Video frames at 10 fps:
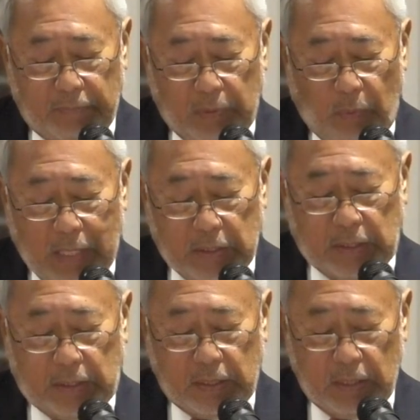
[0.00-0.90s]
of the
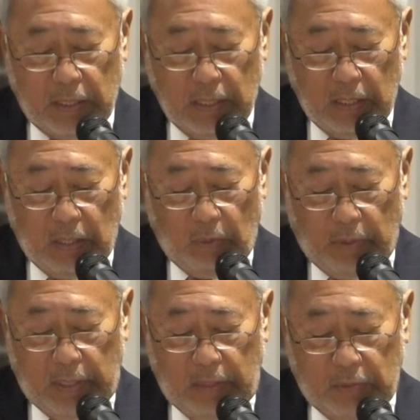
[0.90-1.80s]
West,
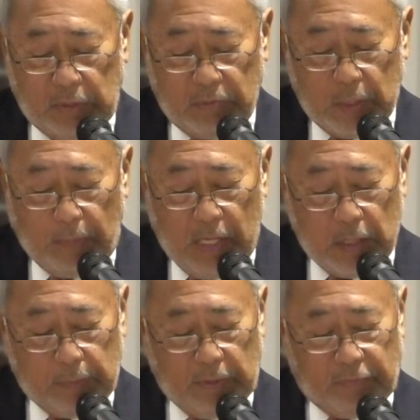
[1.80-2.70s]
where he was
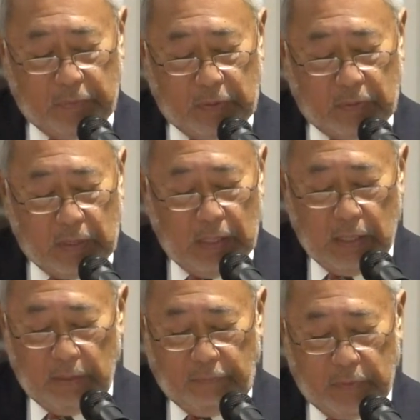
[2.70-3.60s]
responsible for
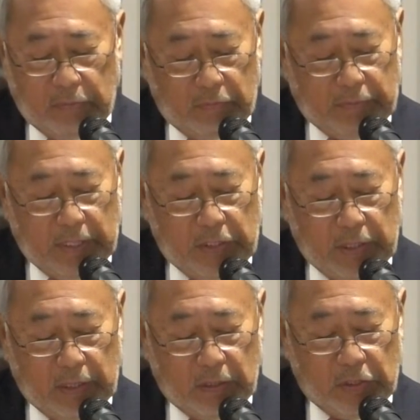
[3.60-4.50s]

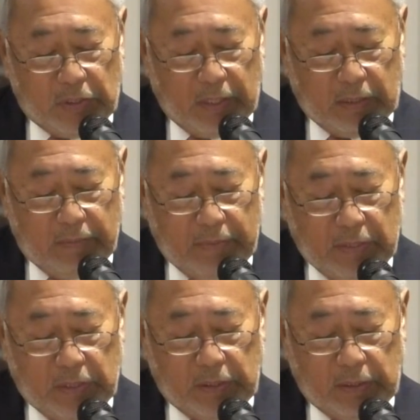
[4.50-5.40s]
teaching constructive
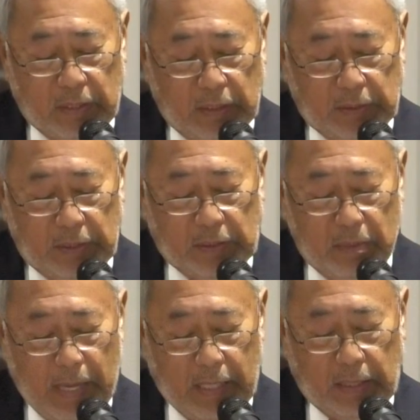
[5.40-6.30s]
and
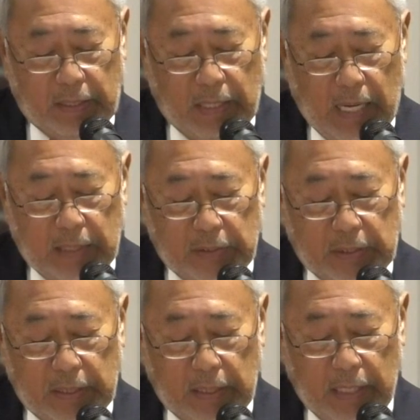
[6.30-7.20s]
systematic
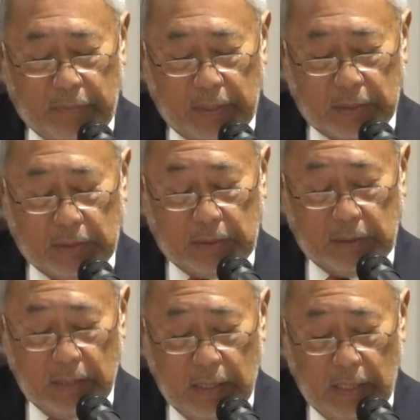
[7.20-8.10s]
theology and
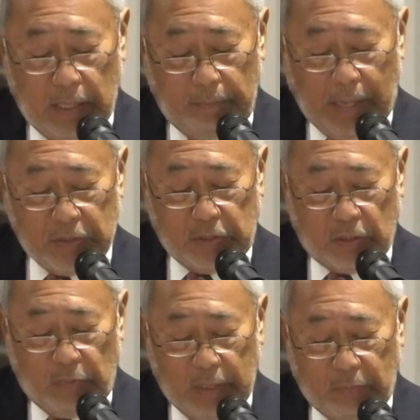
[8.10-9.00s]
ethics.
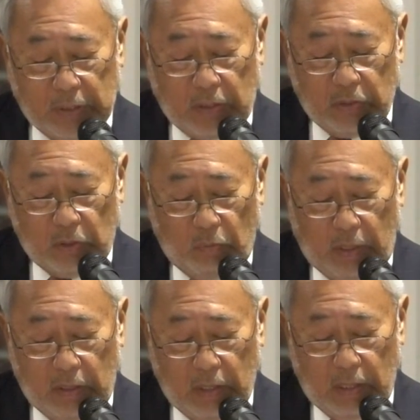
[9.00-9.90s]
Pastor Quick was also
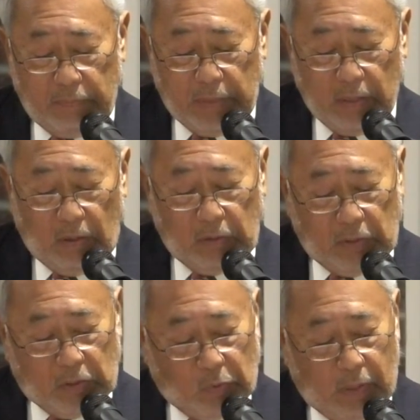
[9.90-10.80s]
one of the
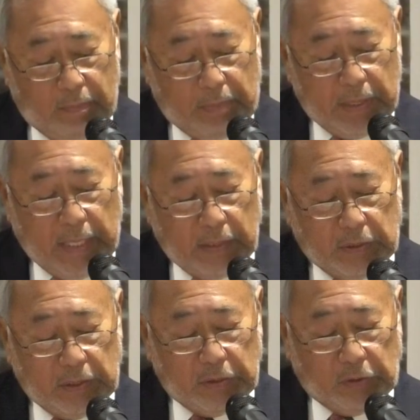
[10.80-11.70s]
only 12
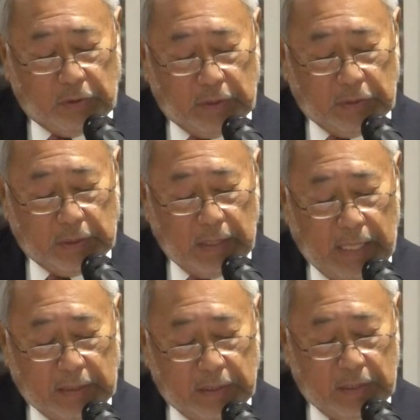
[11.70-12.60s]
PhD students
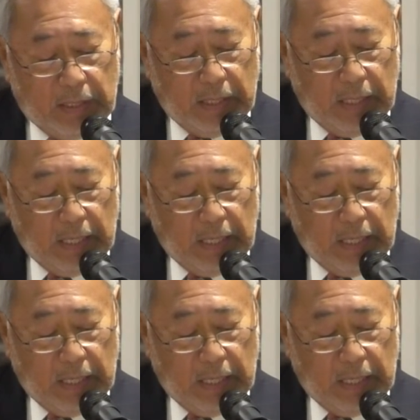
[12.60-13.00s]
selected